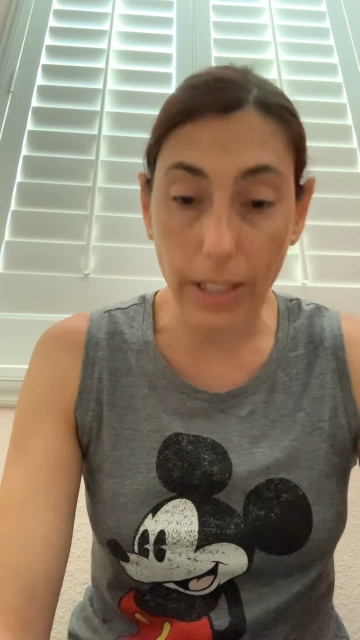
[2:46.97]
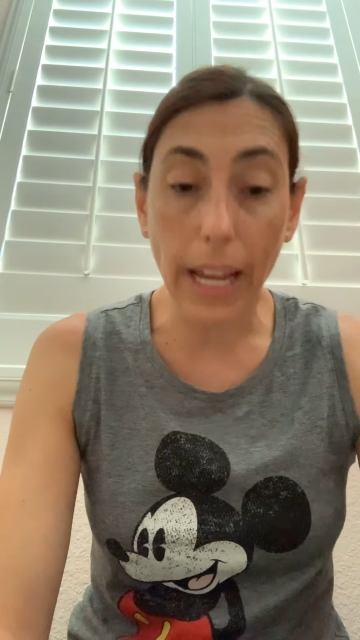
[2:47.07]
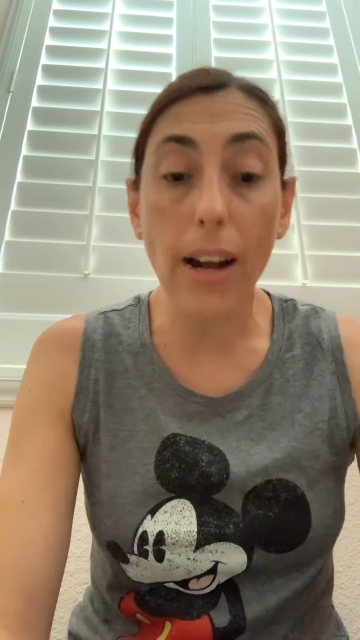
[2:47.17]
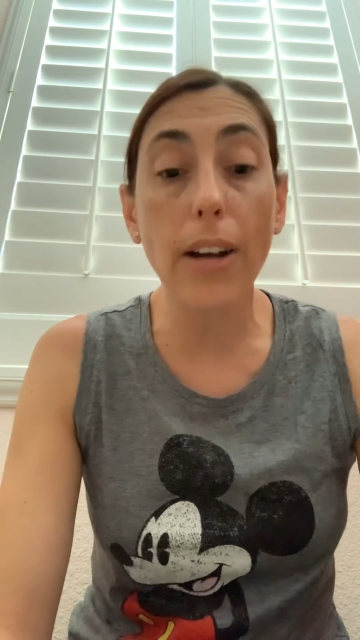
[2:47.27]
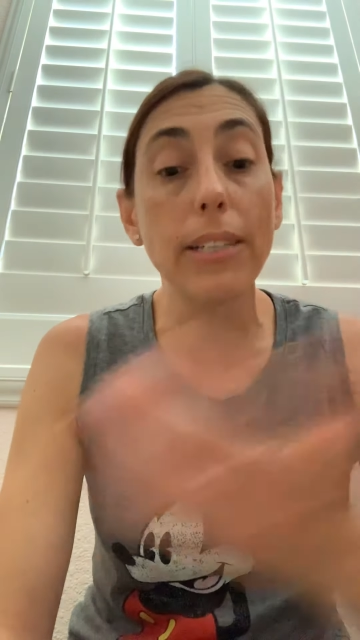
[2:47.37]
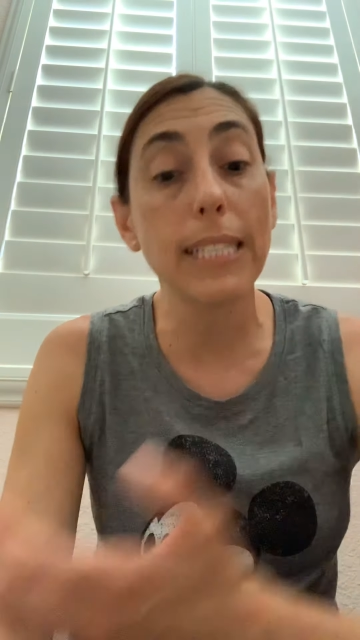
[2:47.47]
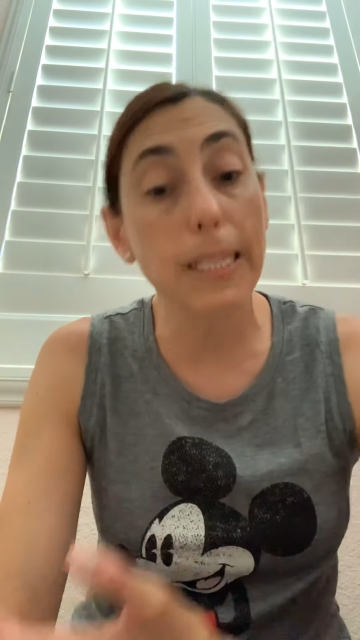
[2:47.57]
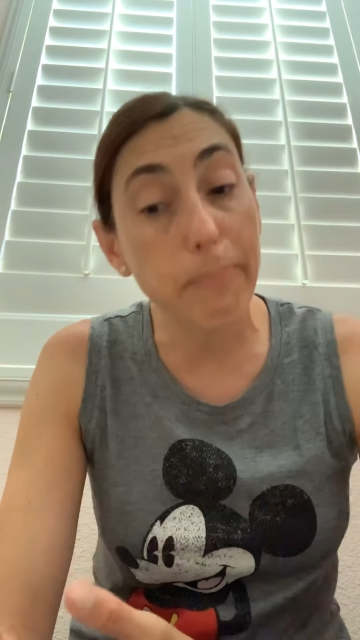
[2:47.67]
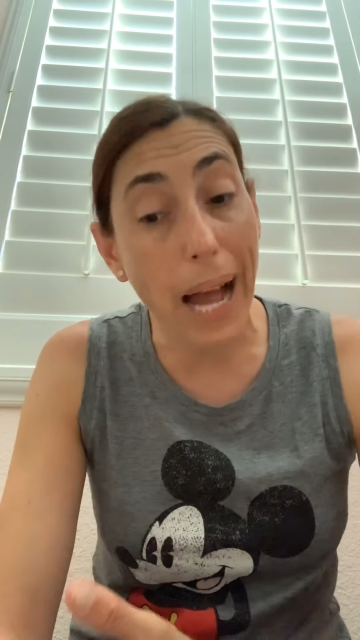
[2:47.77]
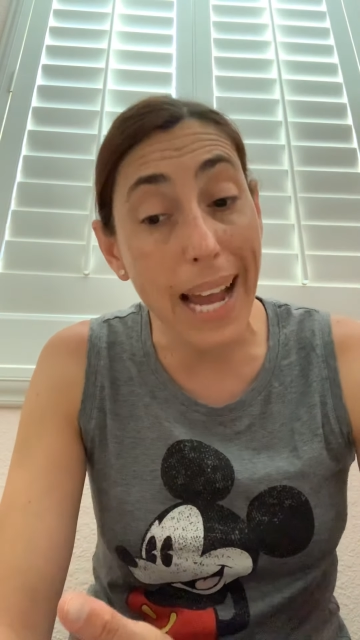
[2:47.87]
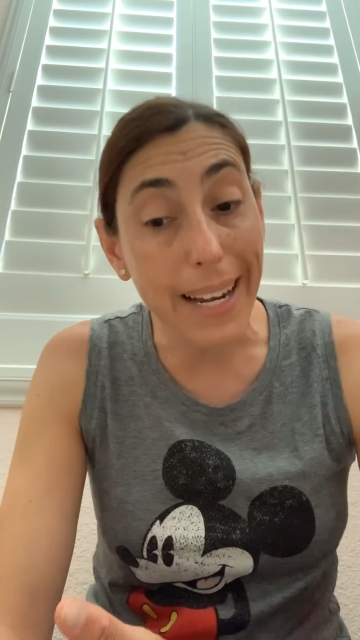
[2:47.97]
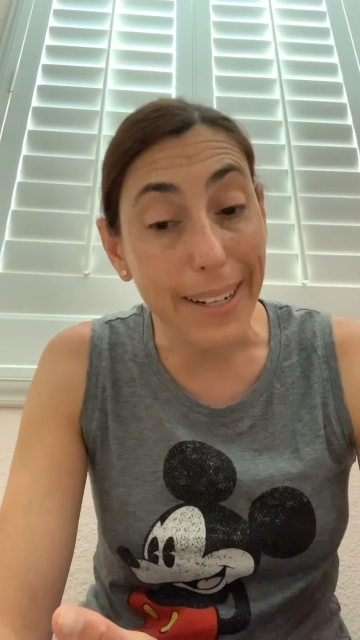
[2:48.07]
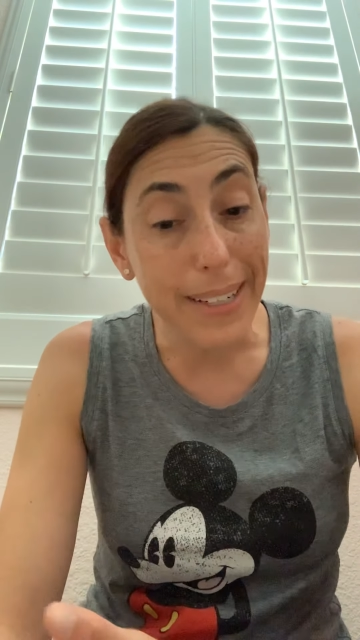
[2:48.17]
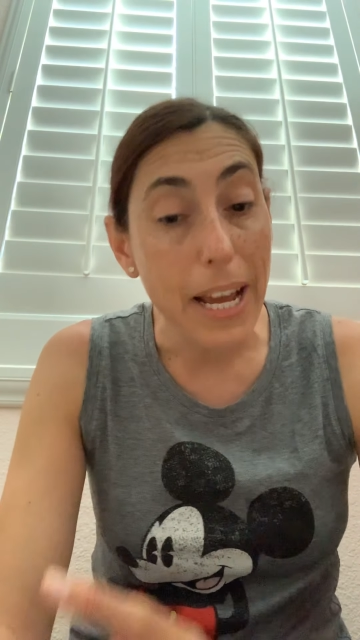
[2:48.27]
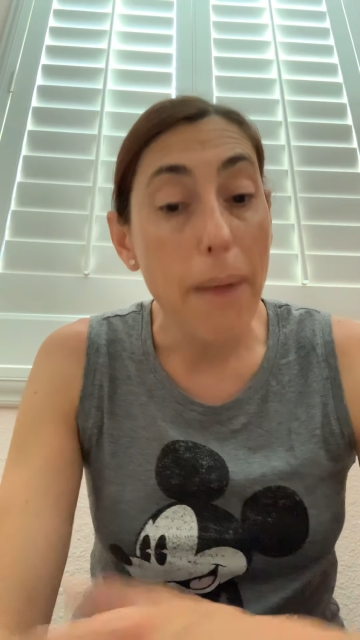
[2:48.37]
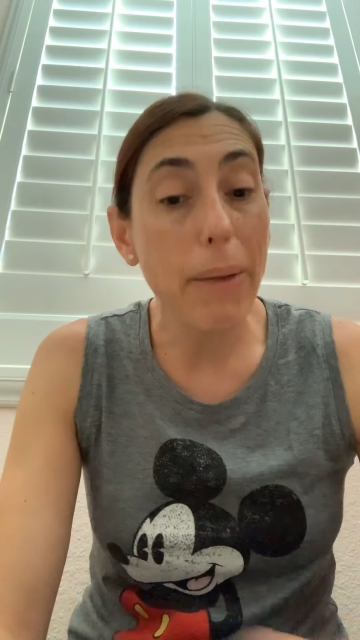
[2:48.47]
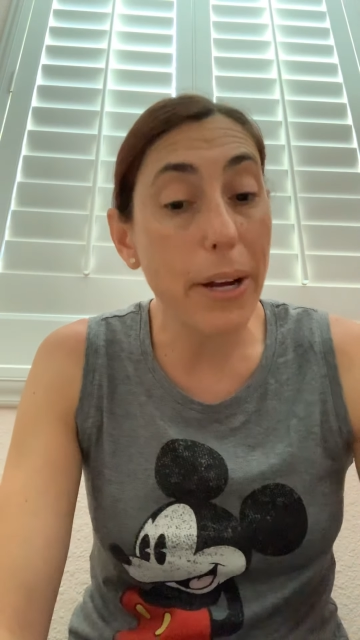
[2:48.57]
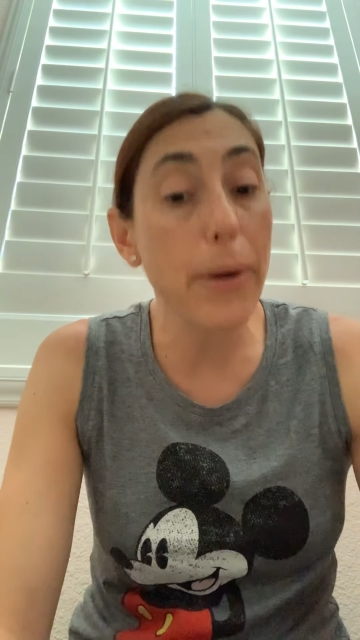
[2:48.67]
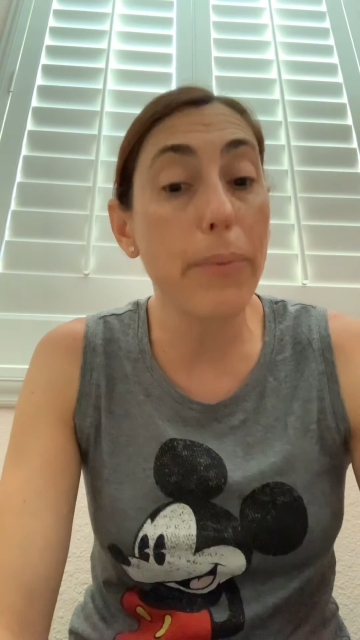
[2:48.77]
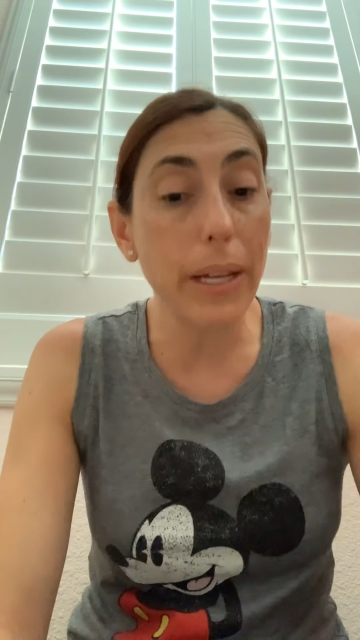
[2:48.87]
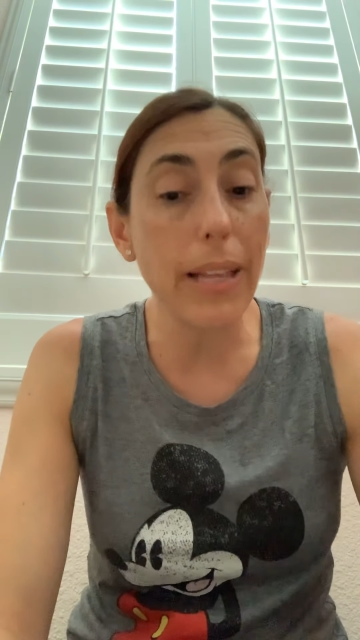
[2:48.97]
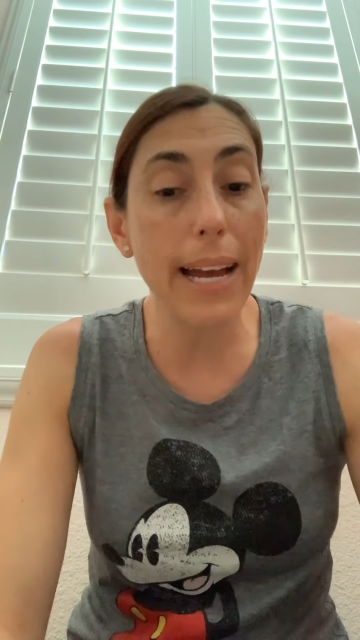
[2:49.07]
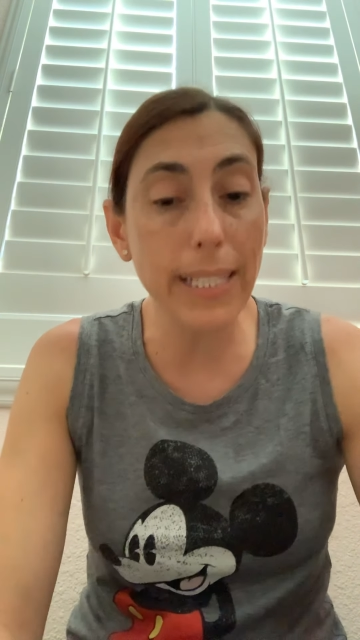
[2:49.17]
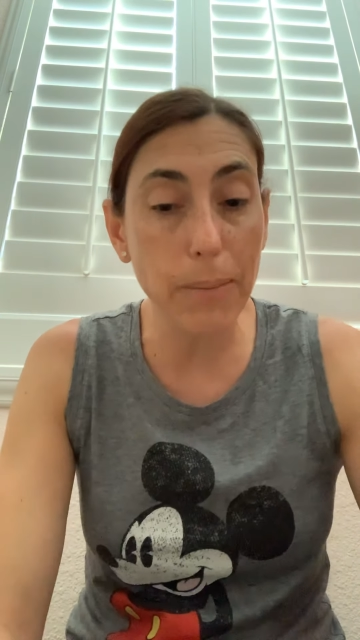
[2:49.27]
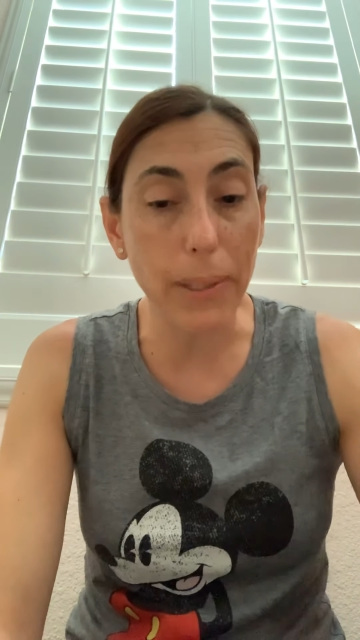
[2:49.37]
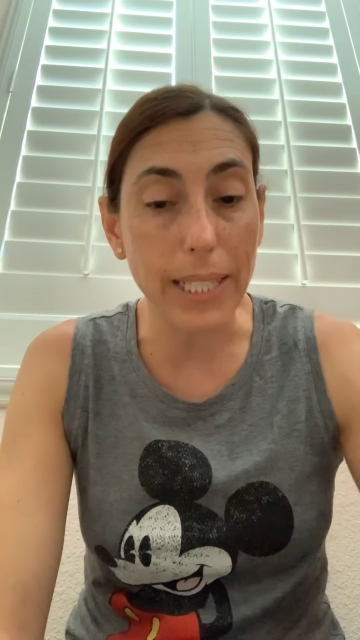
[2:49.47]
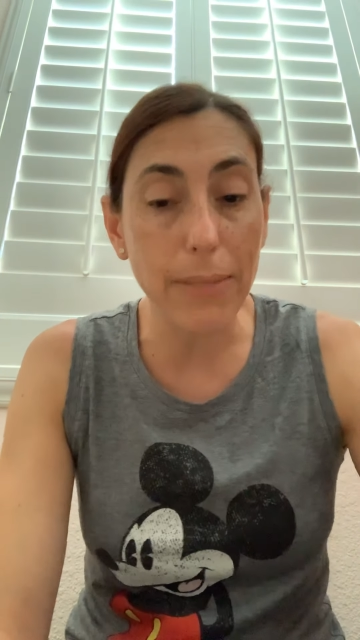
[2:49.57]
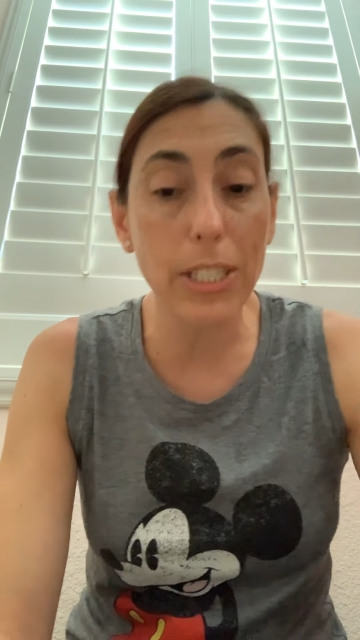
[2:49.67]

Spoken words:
they are inspired by her real exploits,